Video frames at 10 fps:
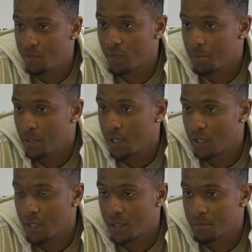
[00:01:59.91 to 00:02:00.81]

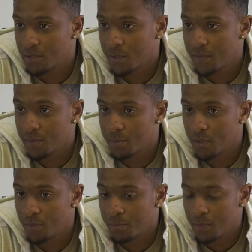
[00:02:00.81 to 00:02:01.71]
dominated games away from
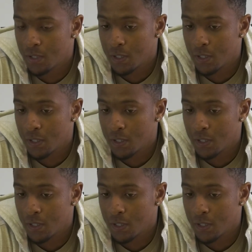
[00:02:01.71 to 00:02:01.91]
home.